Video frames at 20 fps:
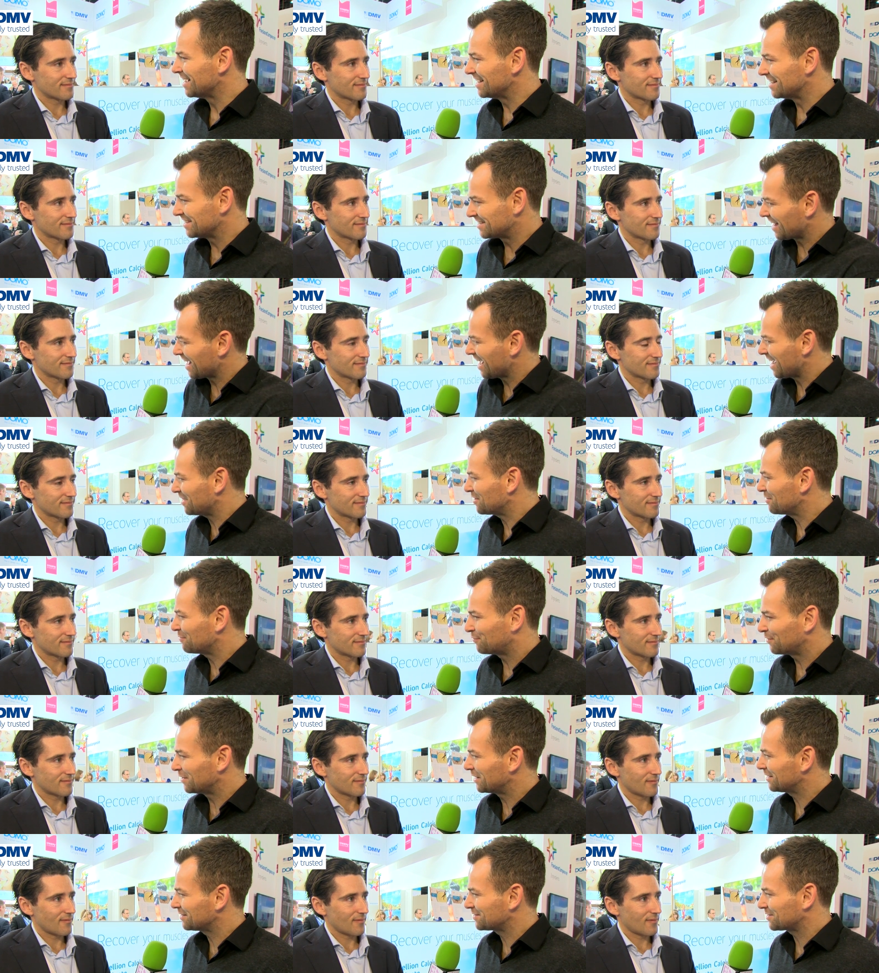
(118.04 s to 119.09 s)
Speaker 1: Is that how you
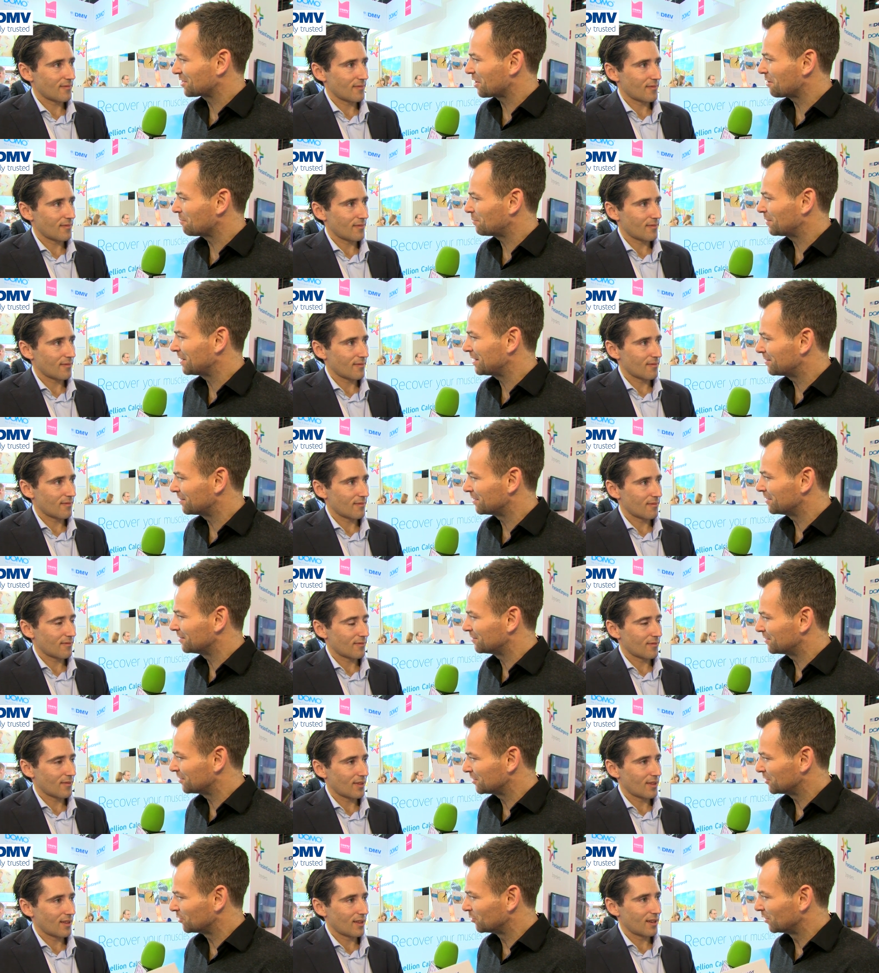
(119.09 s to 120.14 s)
feel as a company
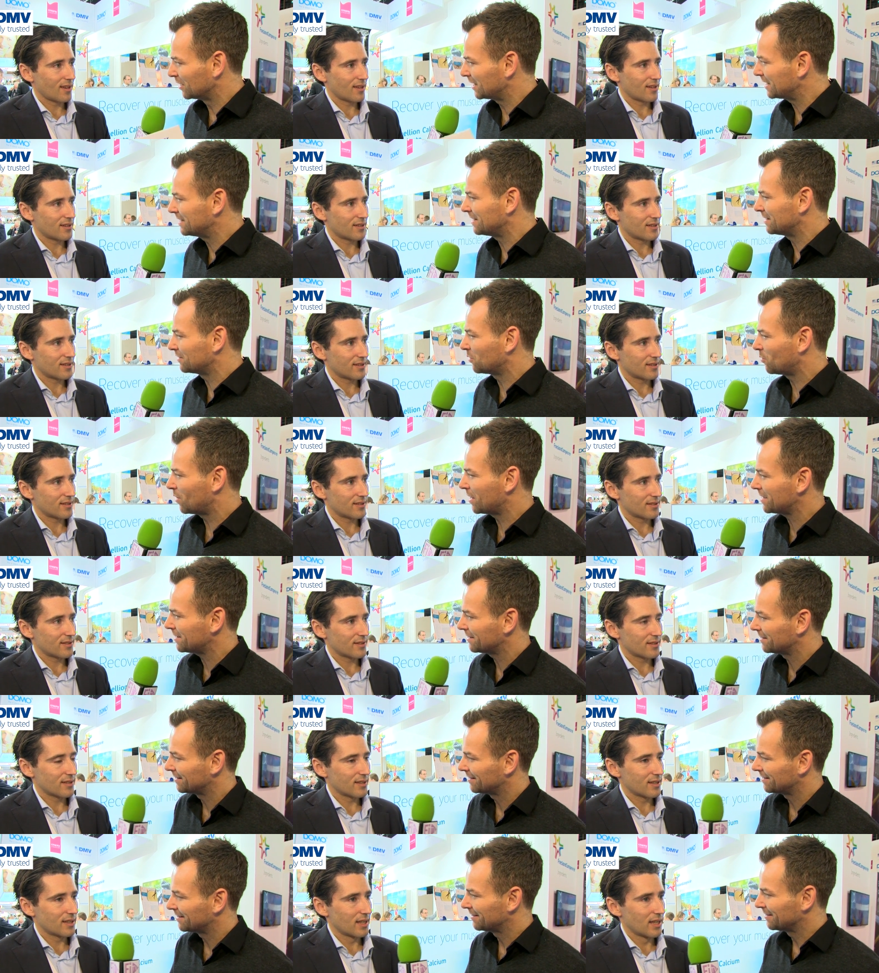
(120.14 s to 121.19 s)
that, that you're leading the way?
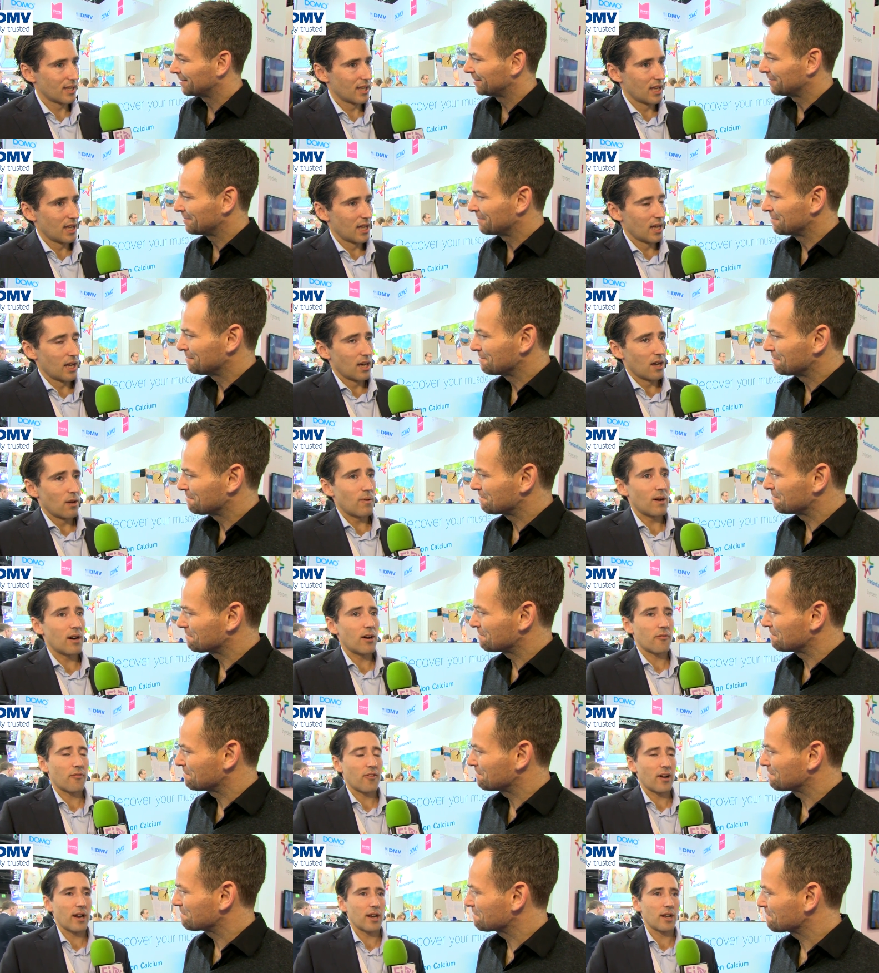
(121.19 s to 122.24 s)

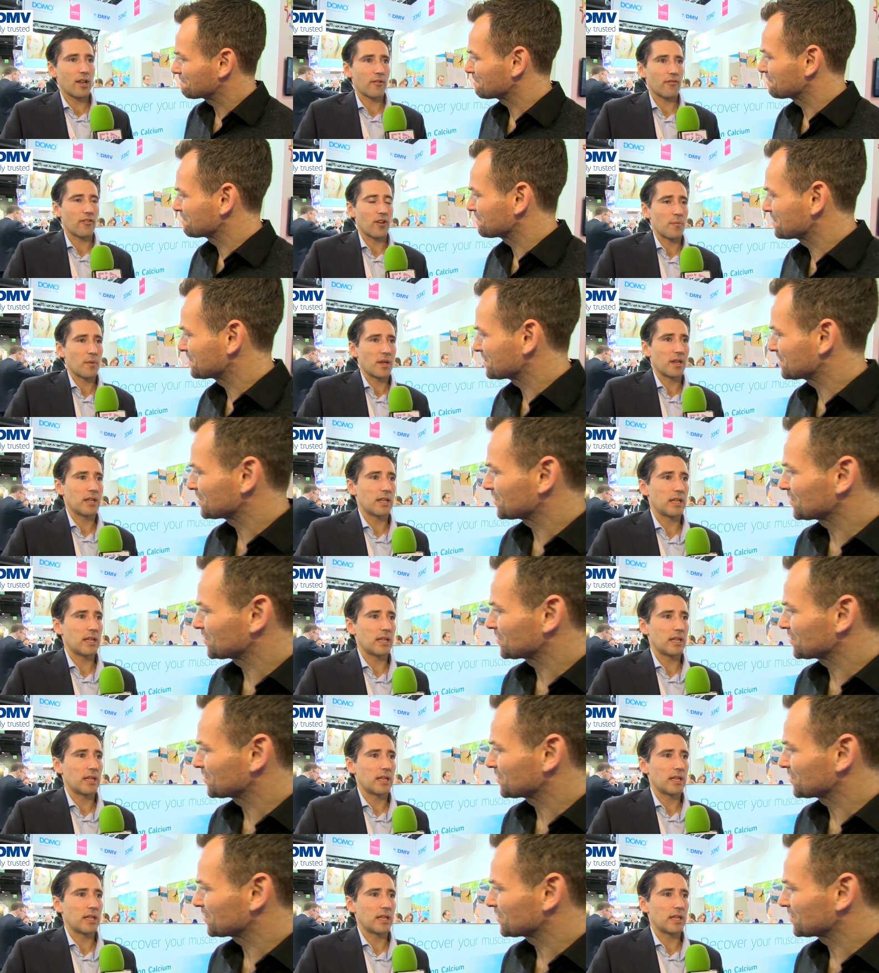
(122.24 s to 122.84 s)
Speaker 2: Well, fair enough. I mean,